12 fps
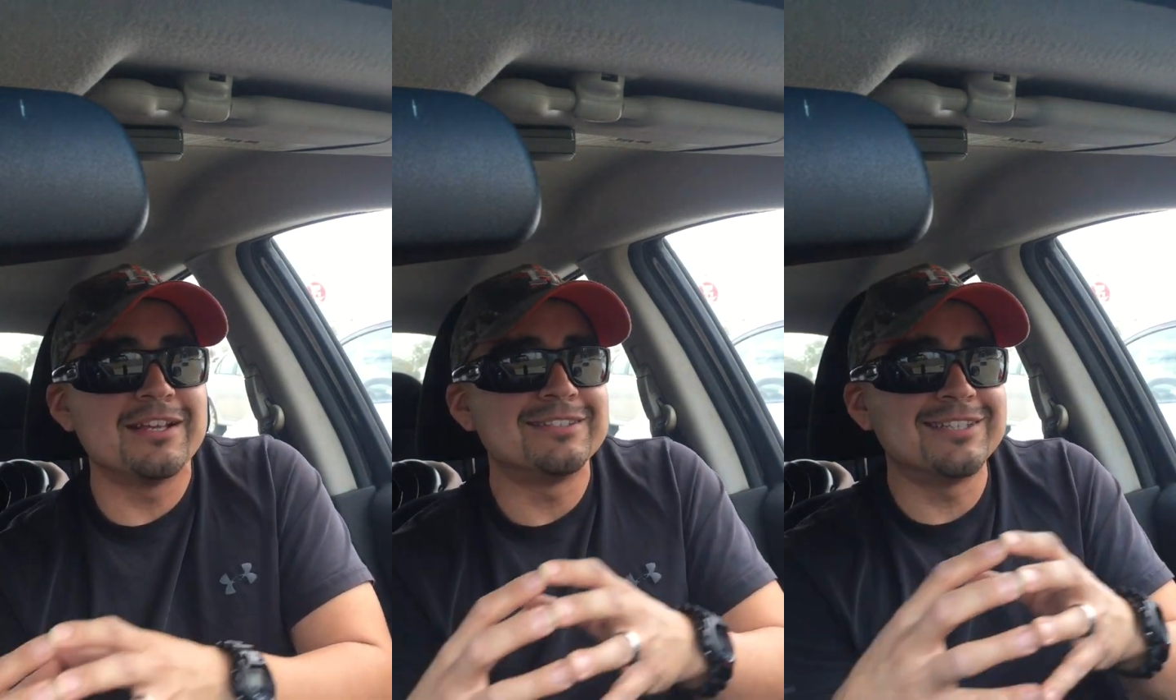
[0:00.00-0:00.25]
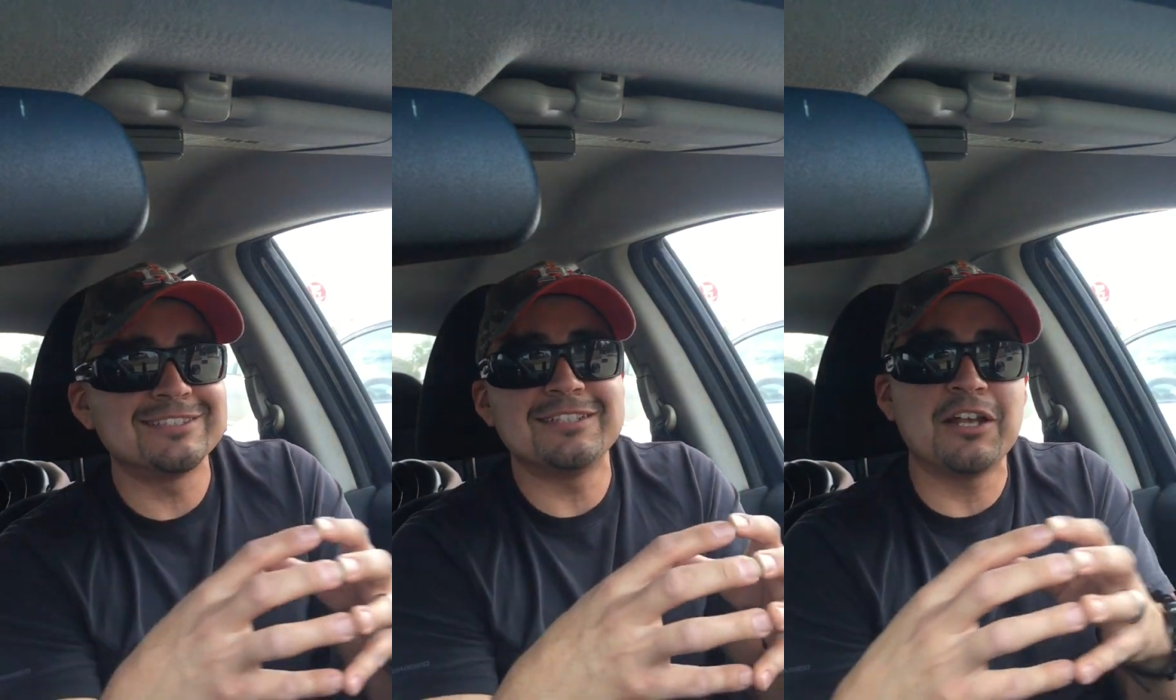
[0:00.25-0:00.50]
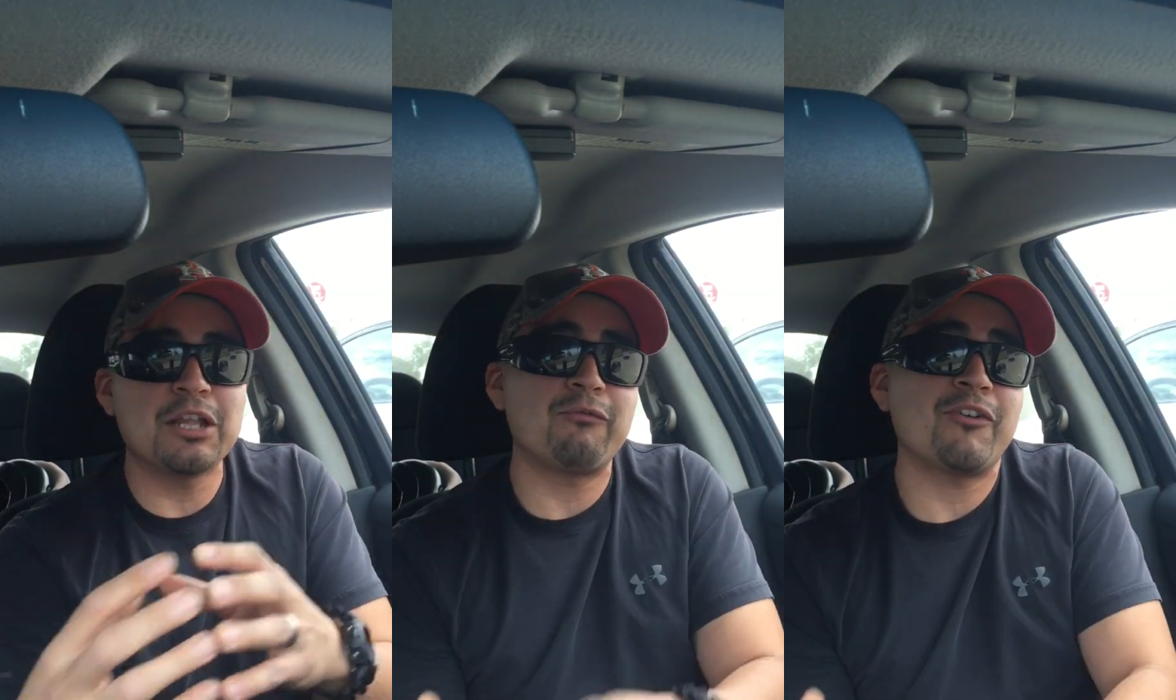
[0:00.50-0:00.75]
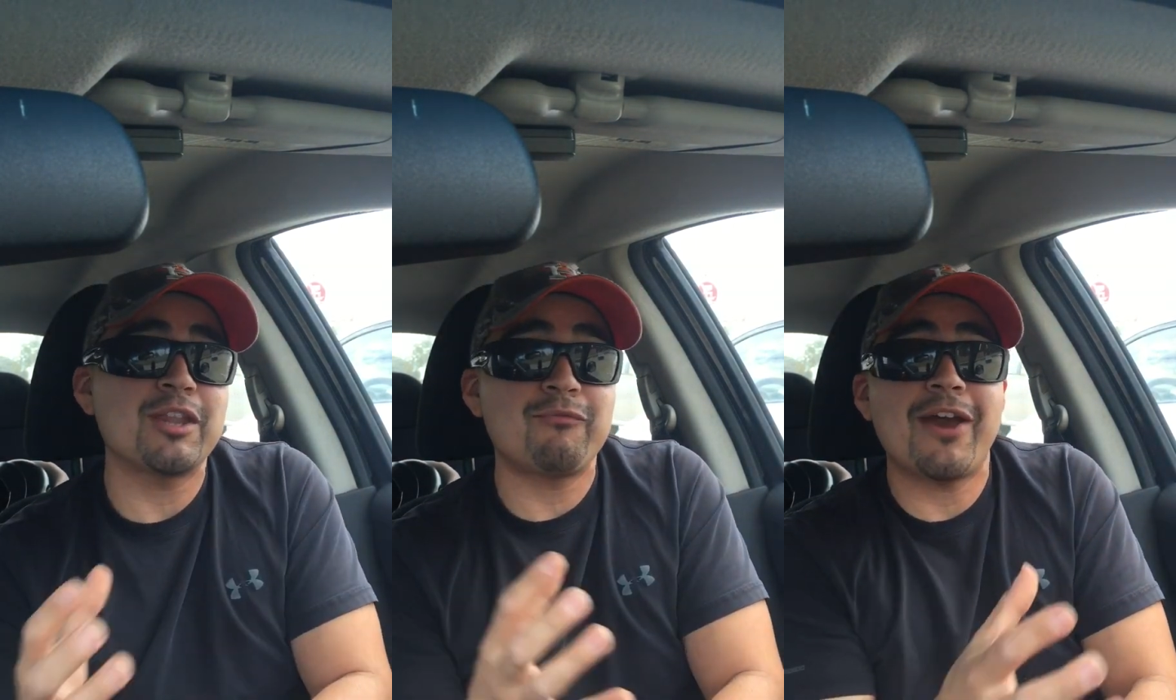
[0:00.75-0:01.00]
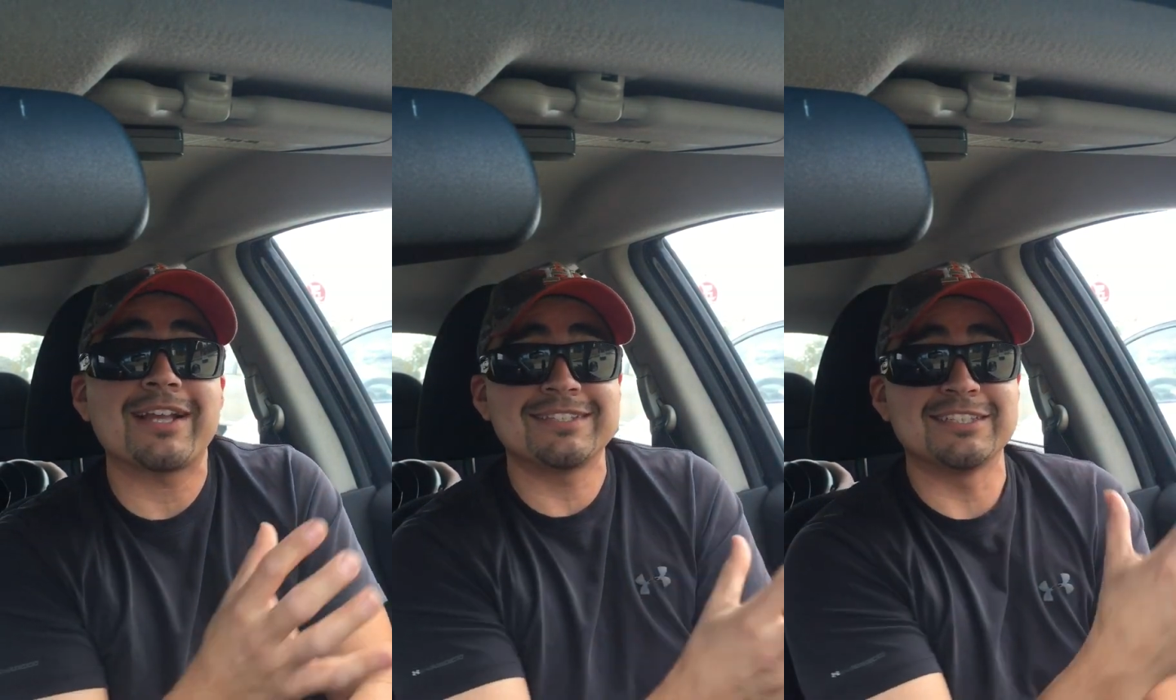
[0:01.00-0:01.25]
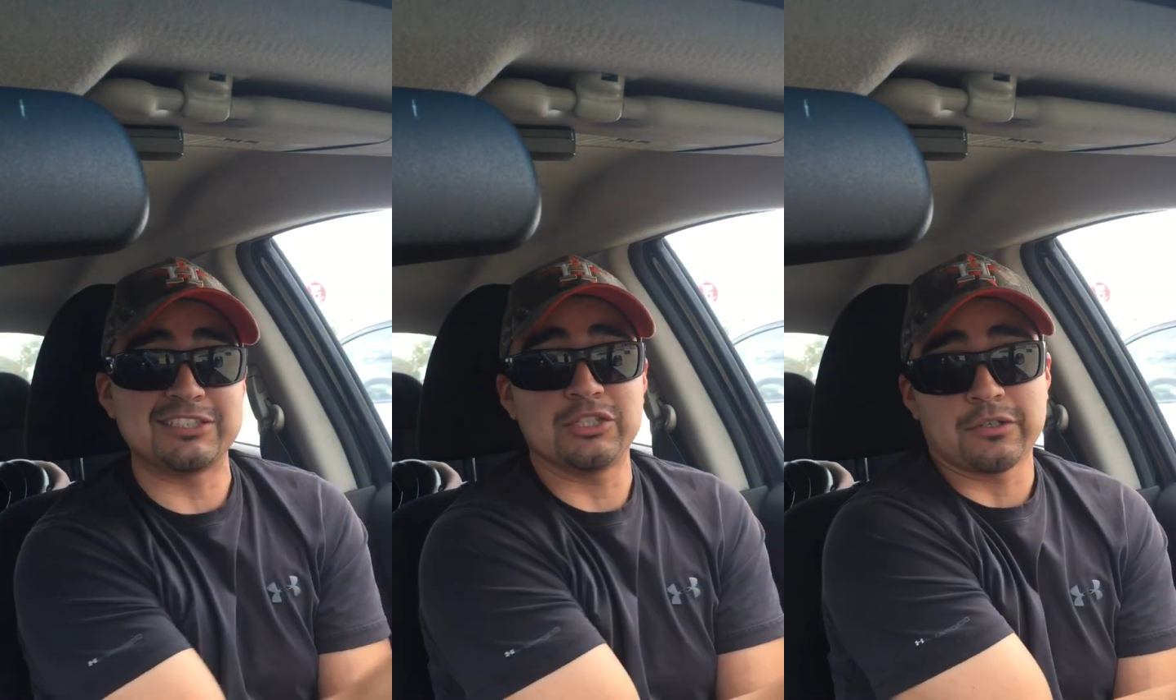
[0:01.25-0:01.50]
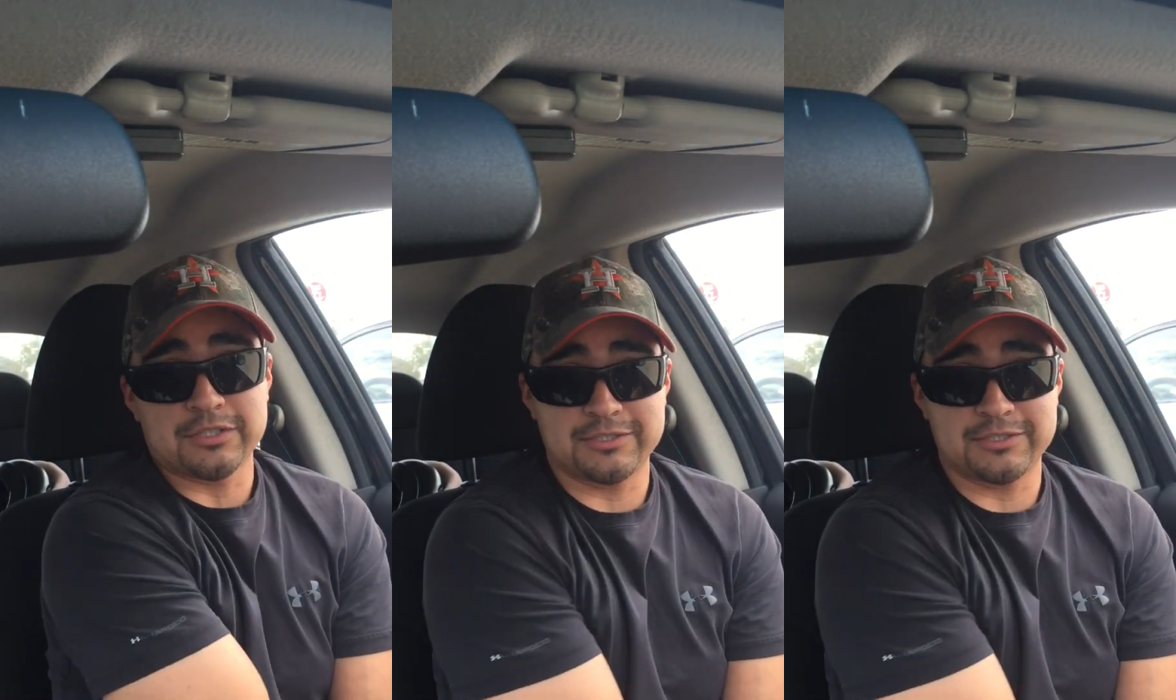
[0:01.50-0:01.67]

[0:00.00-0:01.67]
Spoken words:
doesn't nullify the fact that it's still our